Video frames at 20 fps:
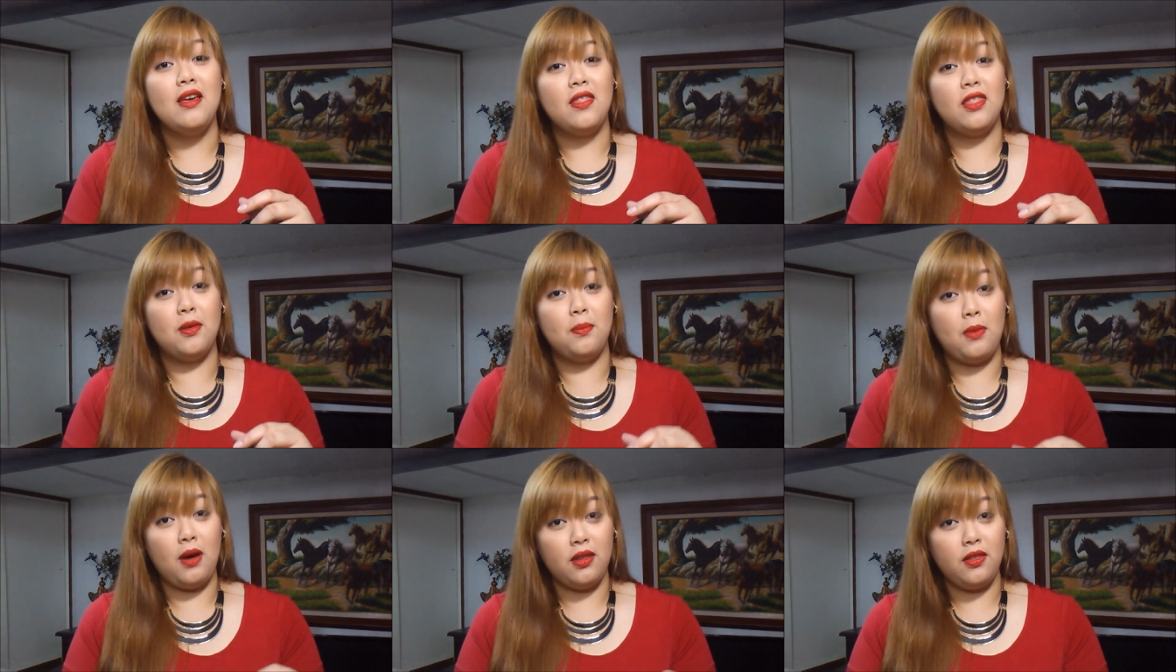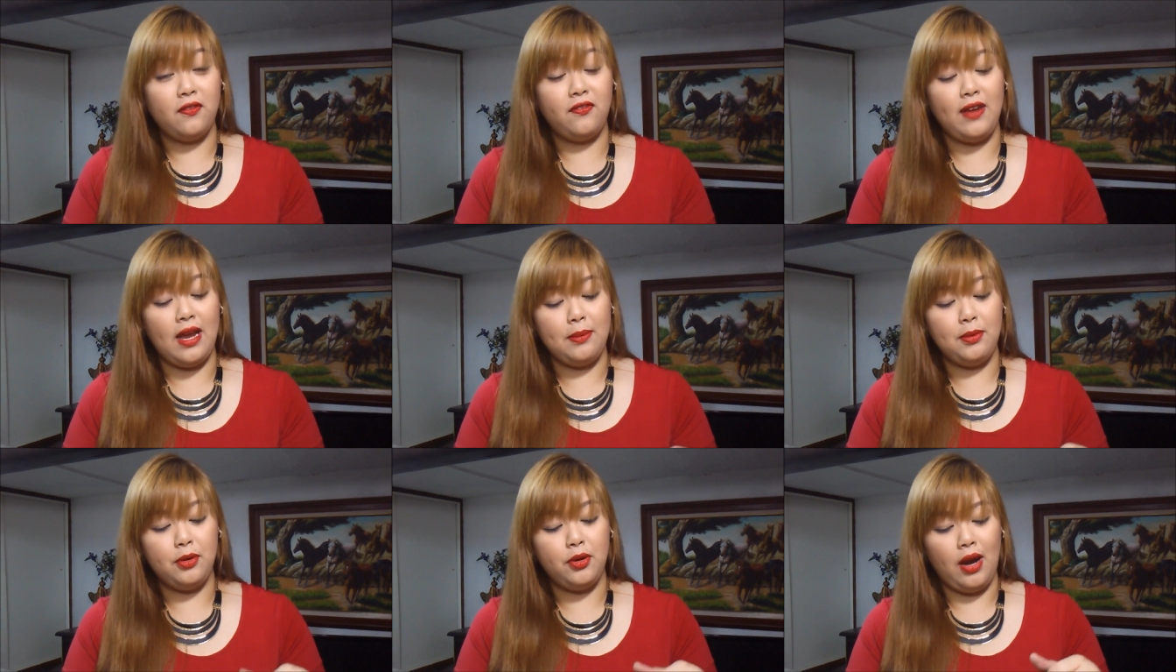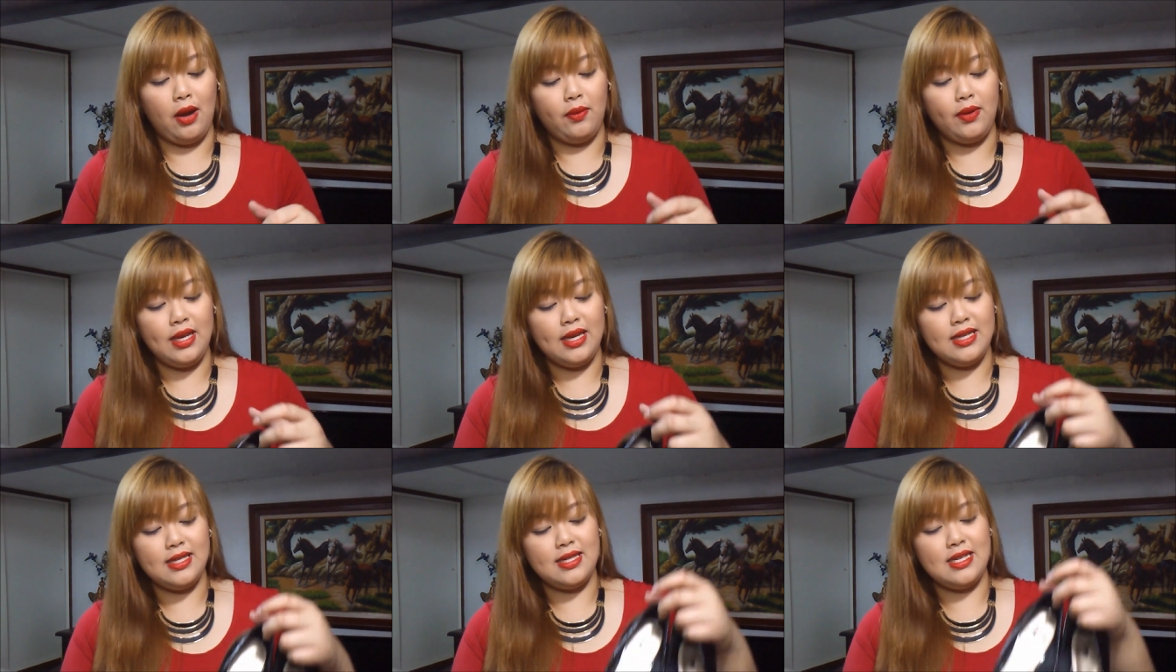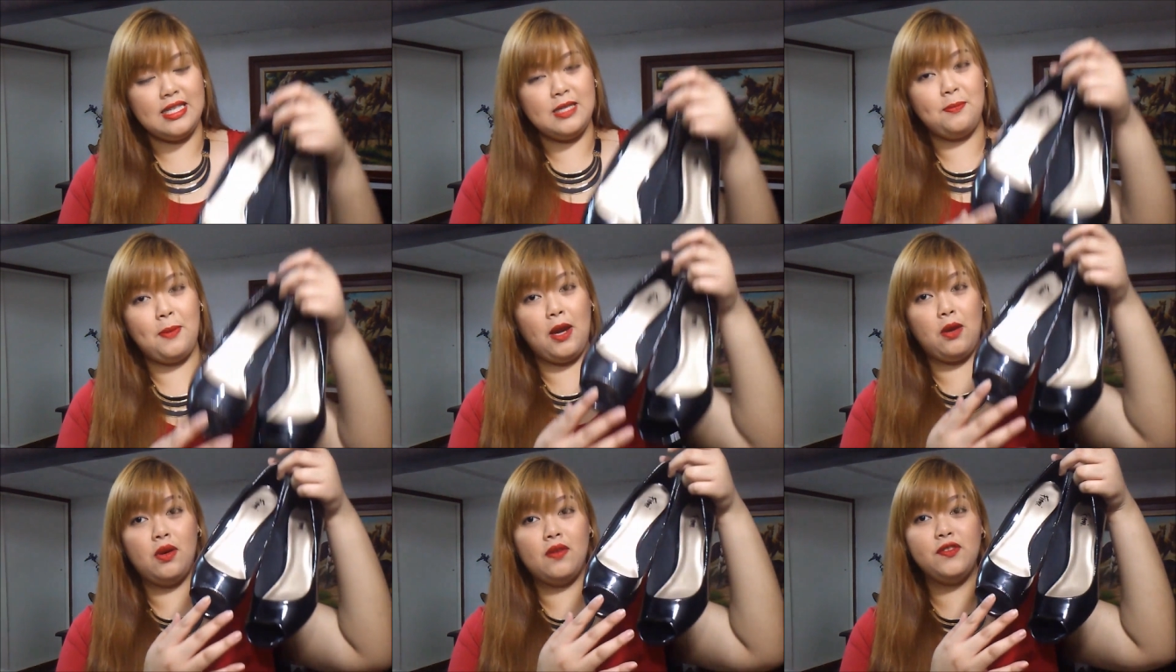the month of february is this
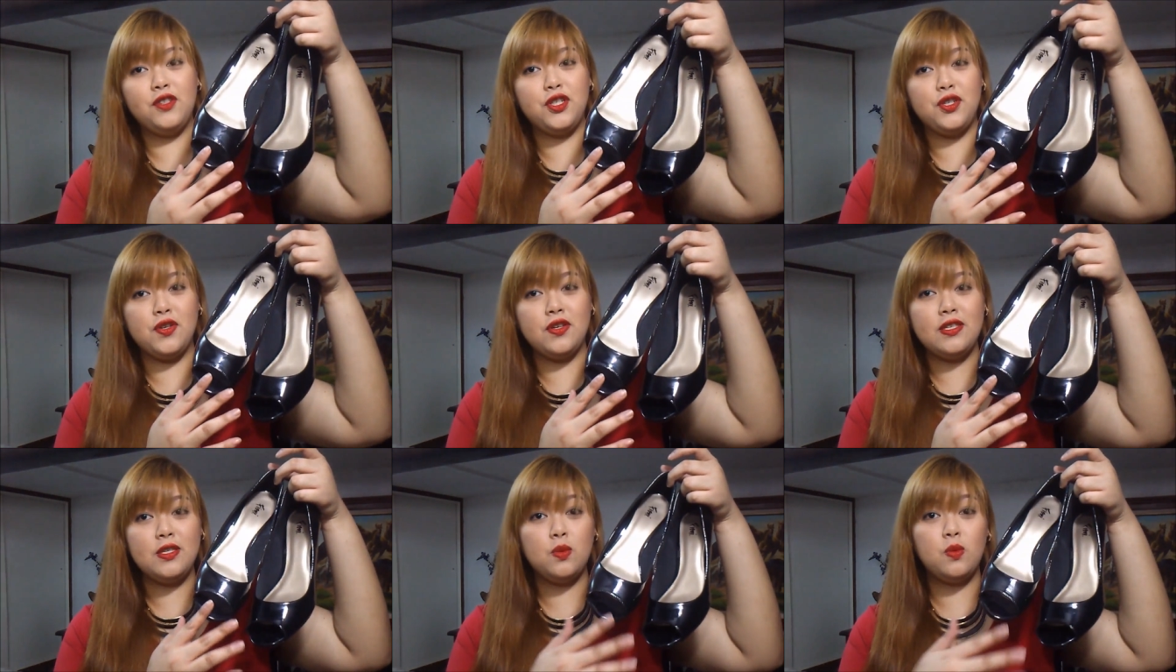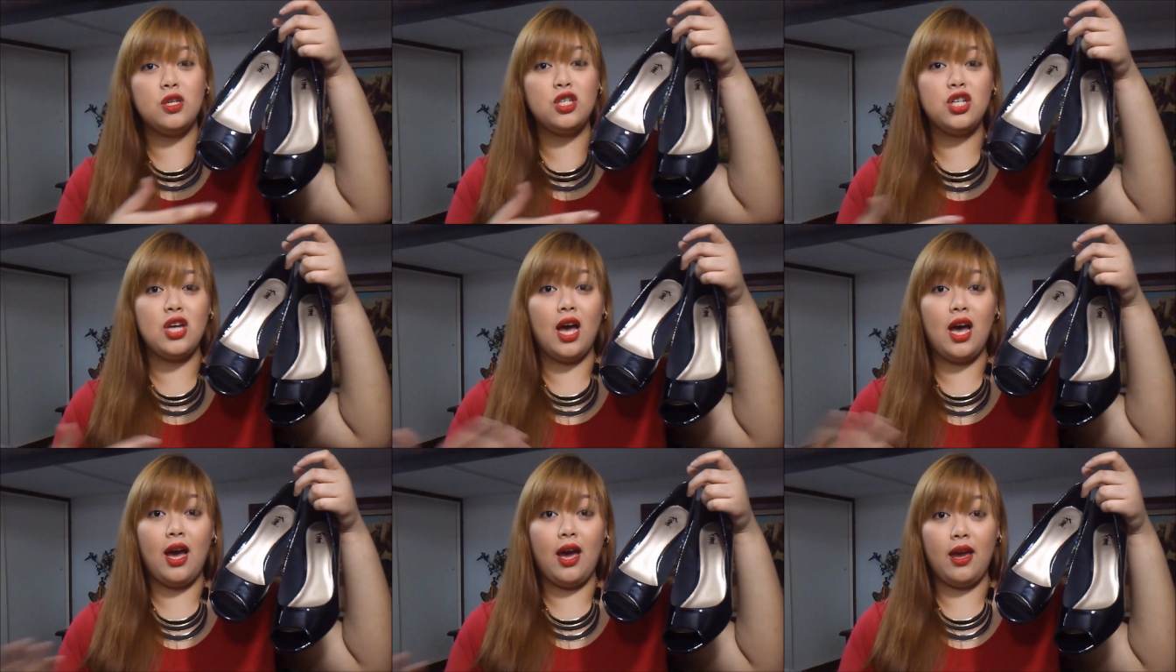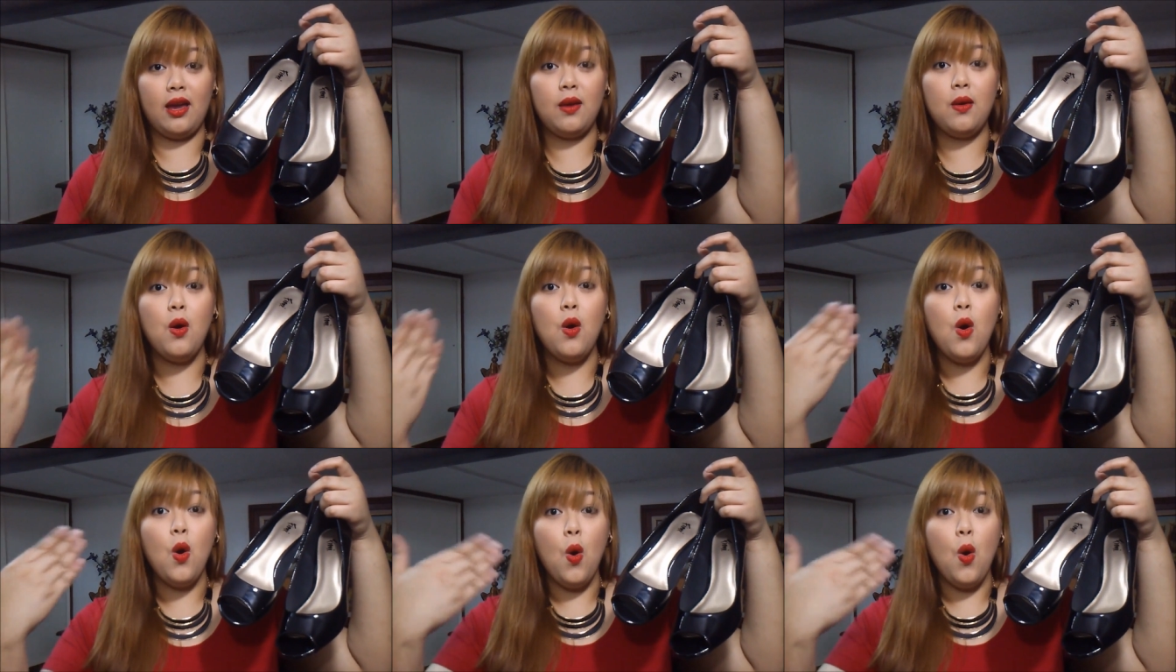pair of shoes which i